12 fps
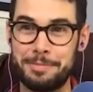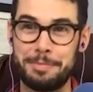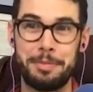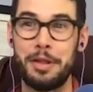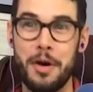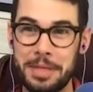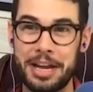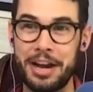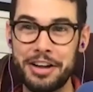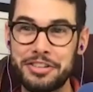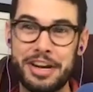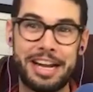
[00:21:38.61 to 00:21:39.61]
blow up the
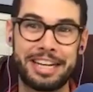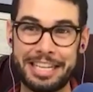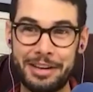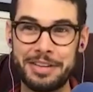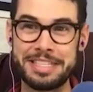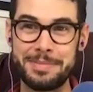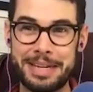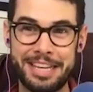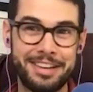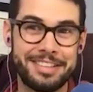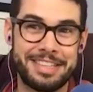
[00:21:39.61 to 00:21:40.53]
contract and go to somebody else.